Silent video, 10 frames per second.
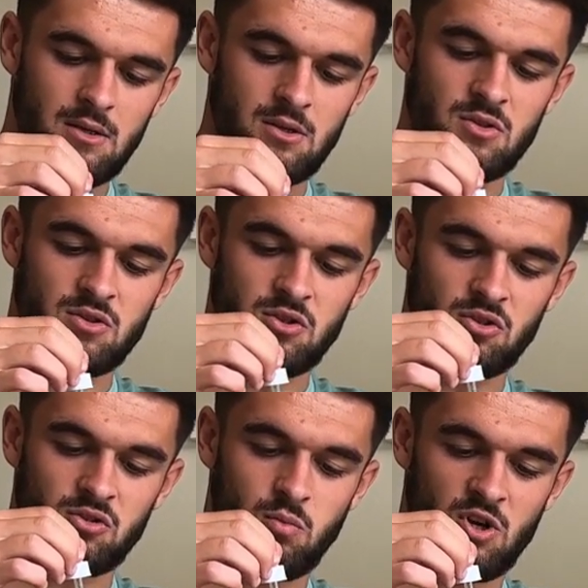Used to
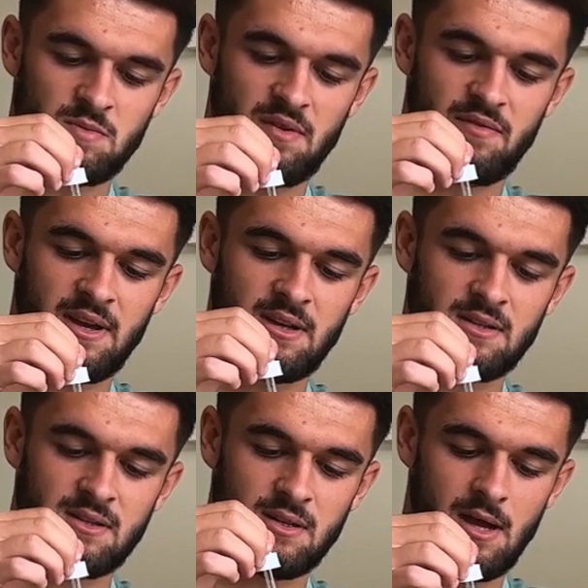just wash my
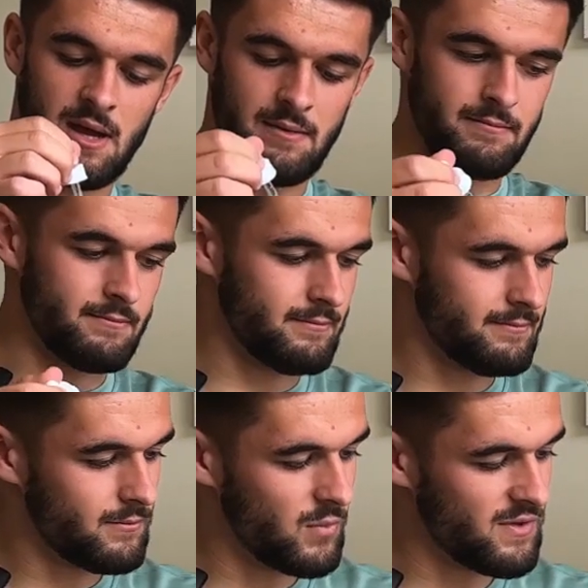face
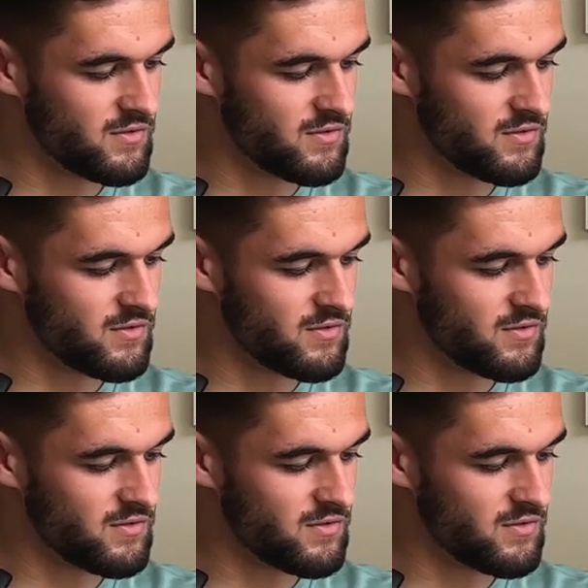with